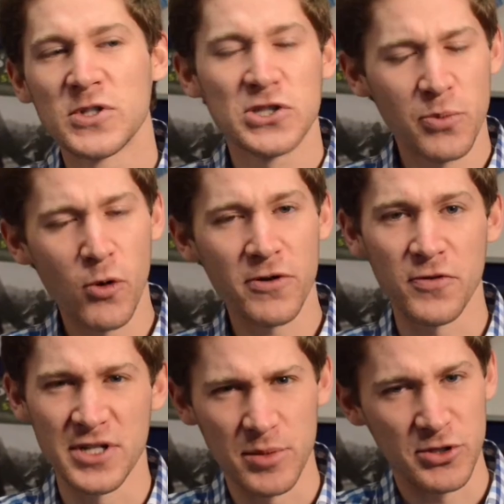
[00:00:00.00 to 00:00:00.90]
Support
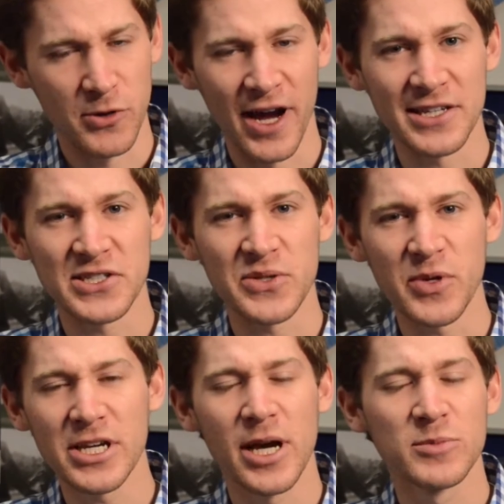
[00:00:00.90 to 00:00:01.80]
for W I C
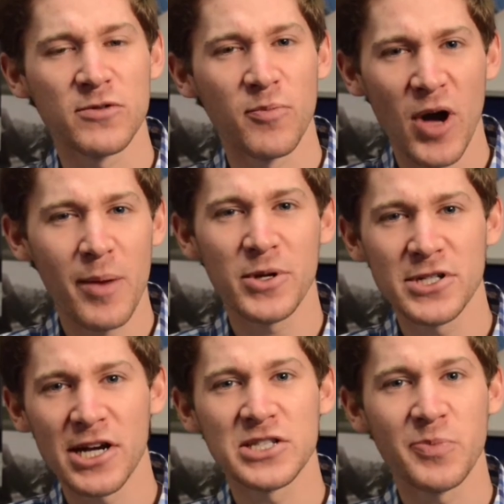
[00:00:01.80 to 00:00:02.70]
B comes from Papa
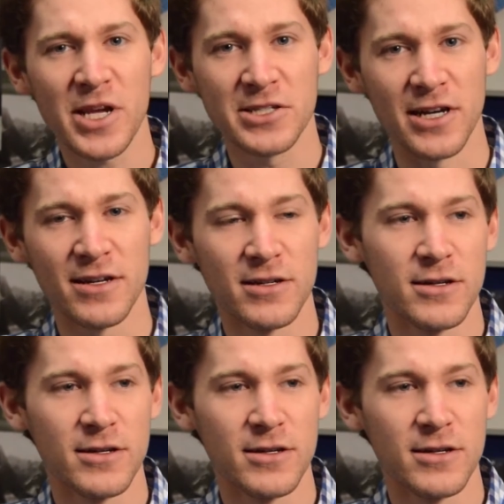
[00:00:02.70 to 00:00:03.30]
John's Pizza.